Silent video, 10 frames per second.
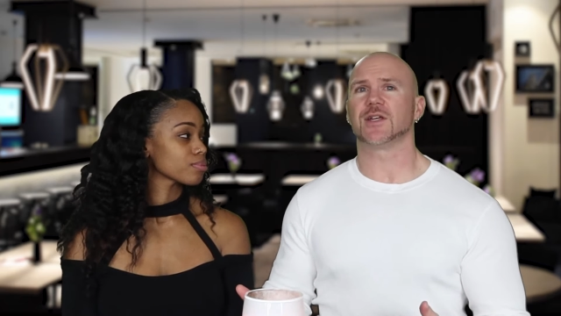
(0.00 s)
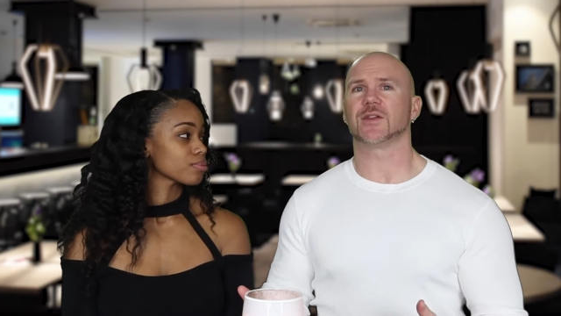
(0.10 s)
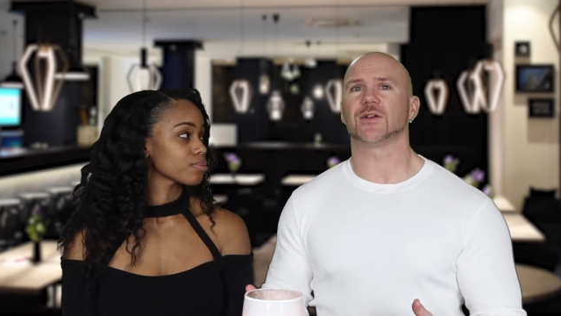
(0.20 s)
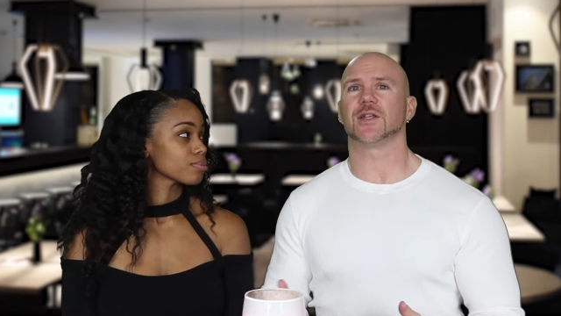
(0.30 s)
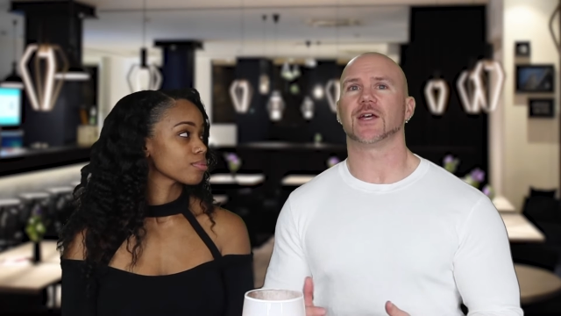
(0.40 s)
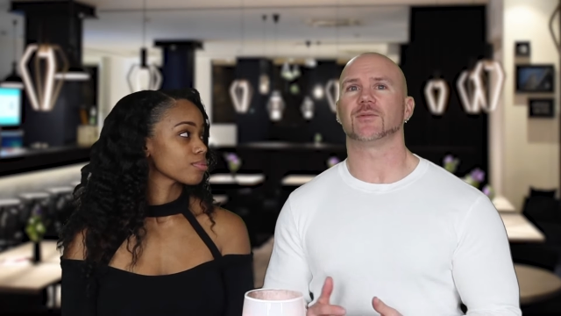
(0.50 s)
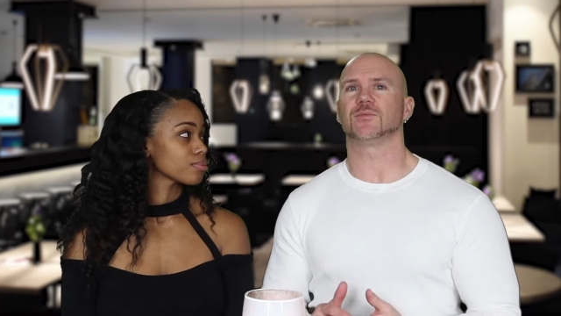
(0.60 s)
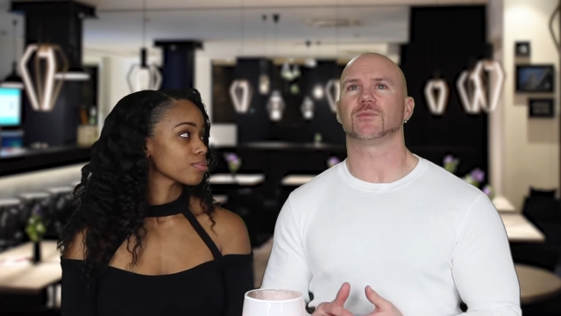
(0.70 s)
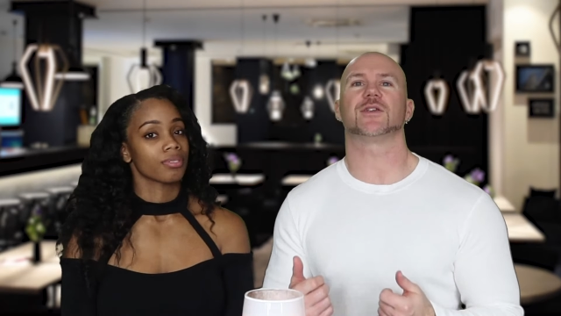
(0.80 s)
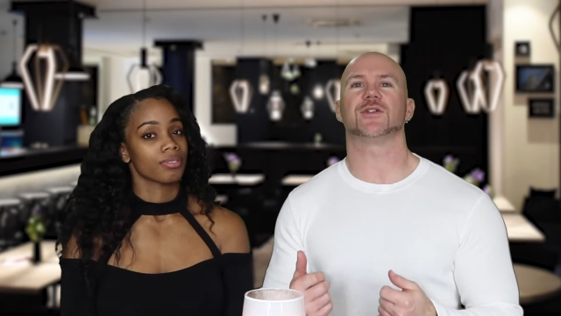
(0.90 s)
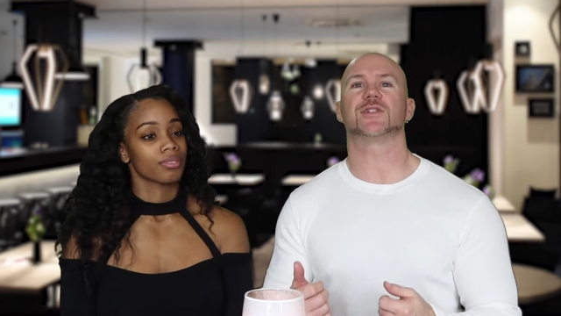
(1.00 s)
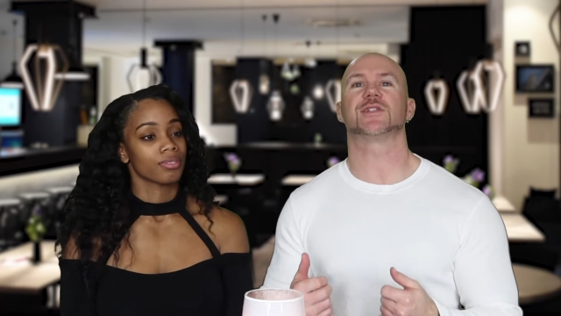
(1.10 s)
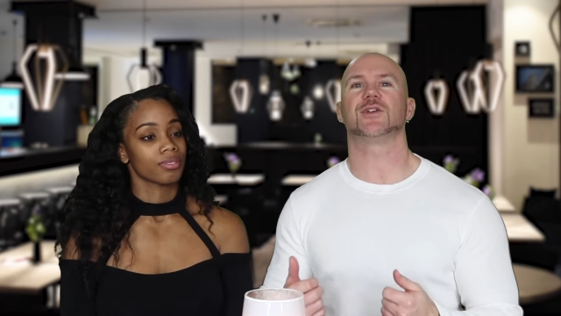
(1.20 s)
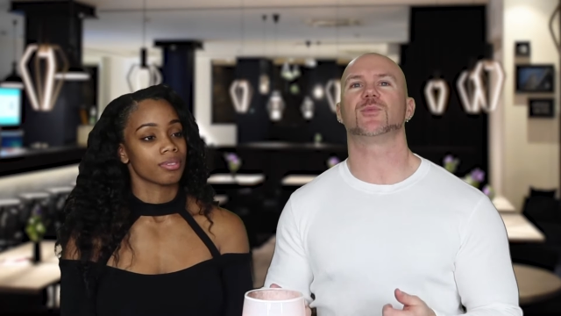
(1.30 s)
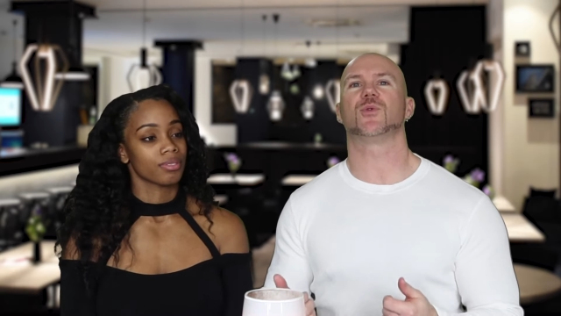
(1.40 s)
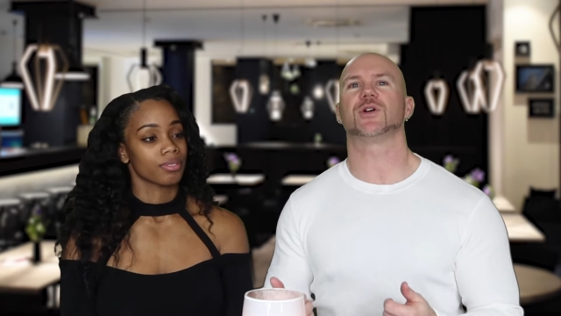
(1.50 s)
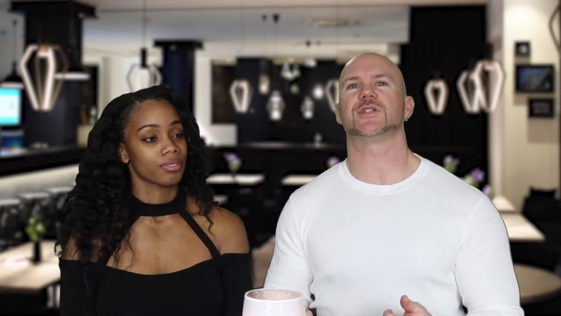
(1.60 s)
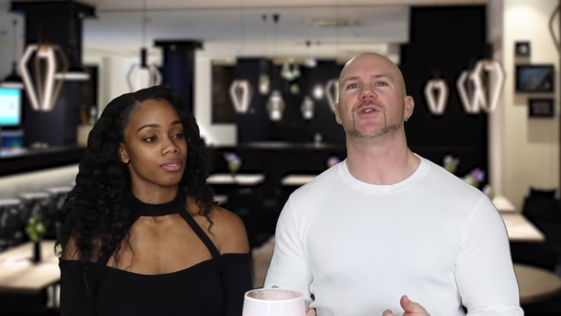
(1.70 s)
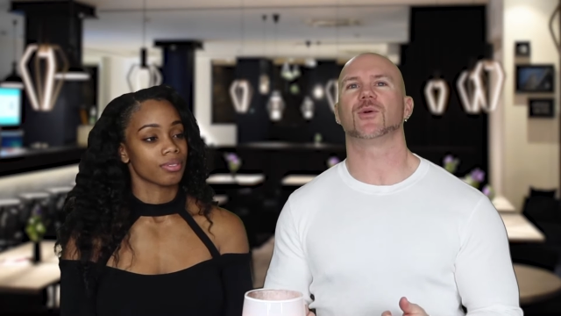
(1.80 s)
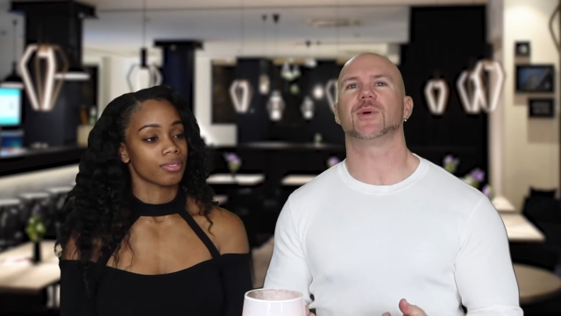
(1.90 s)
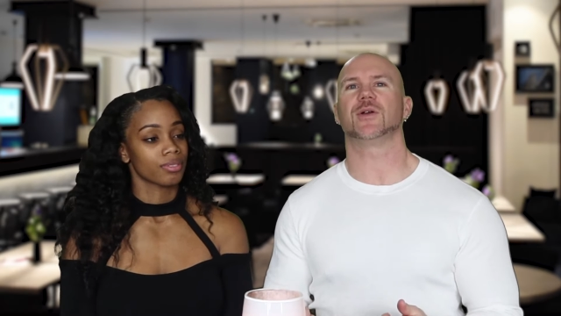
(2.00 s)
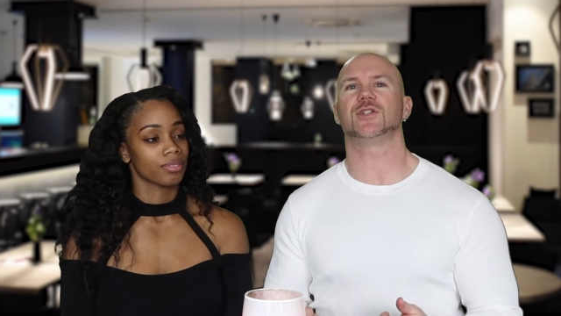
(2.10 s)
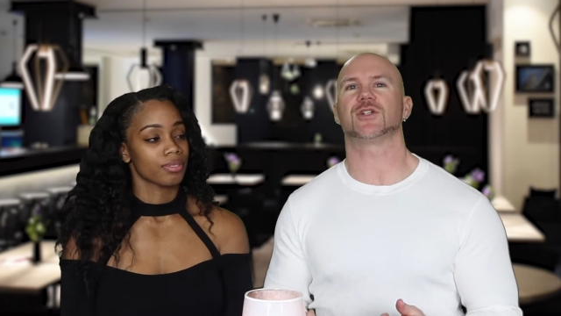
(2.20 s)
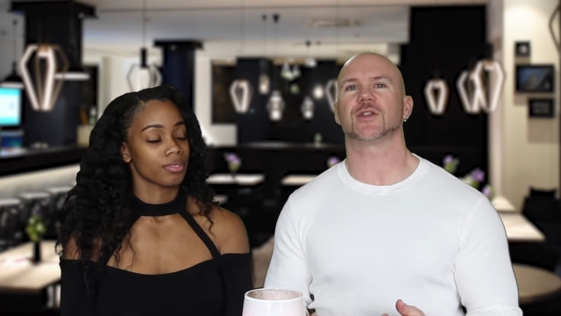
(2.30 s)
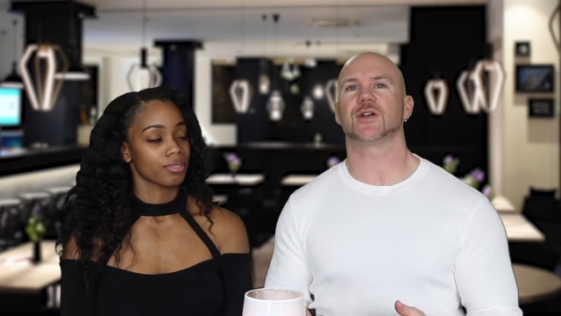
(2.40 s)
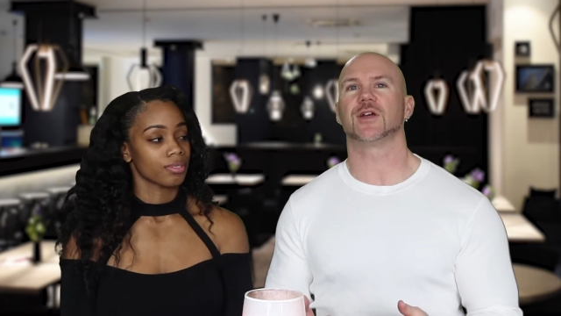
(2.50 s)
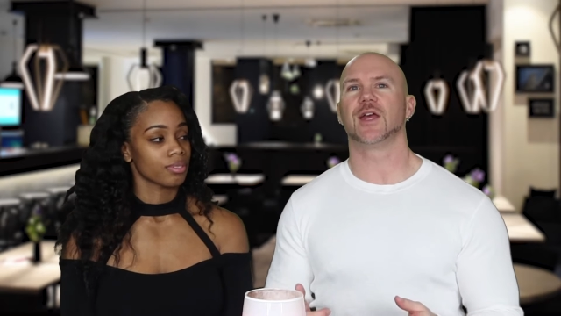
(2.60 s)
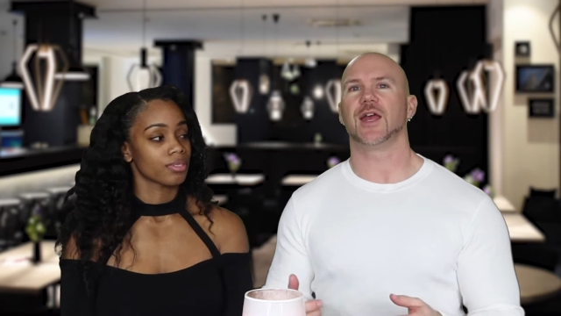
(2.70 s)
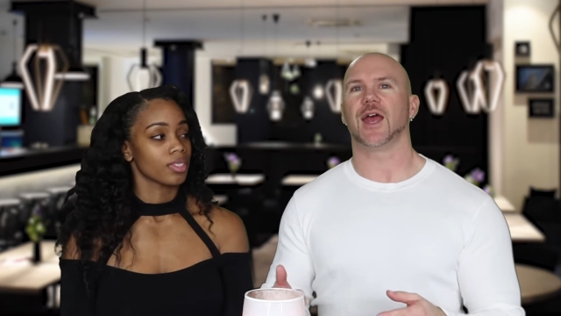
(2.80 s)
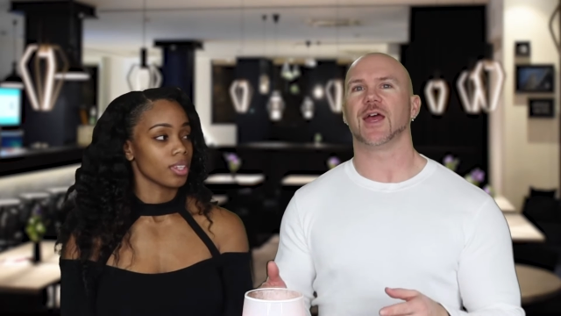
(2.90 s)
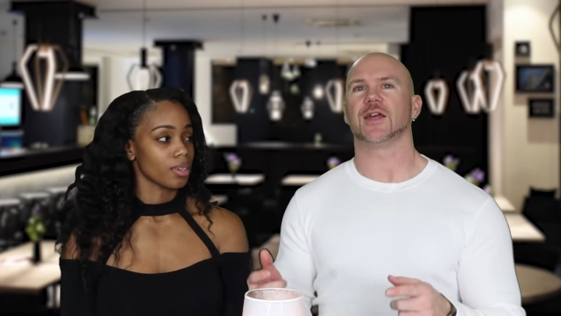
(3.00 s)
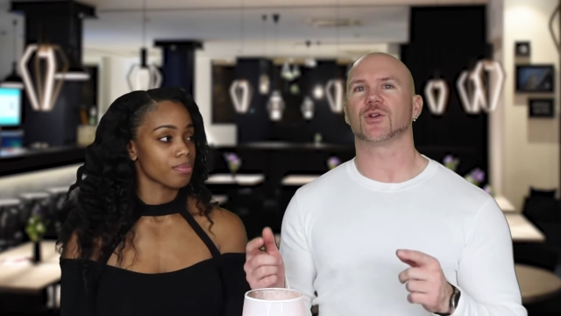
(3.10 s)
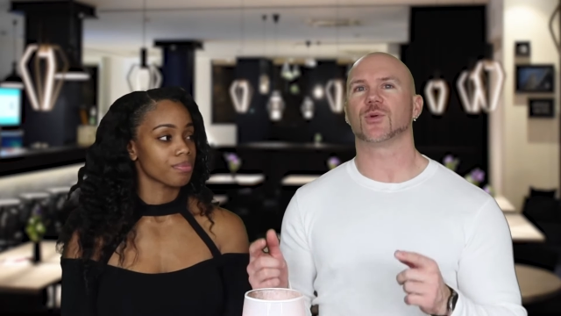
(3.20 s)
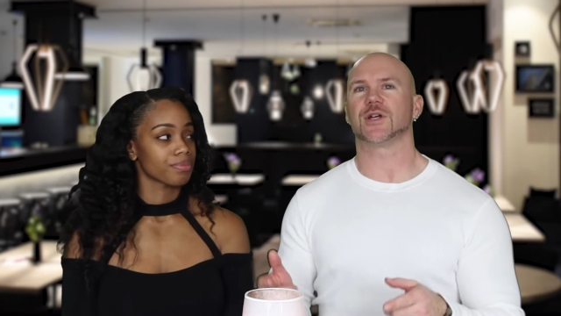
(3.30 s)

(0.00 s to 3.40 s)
Speaker 1: together that there's still more to know about each other and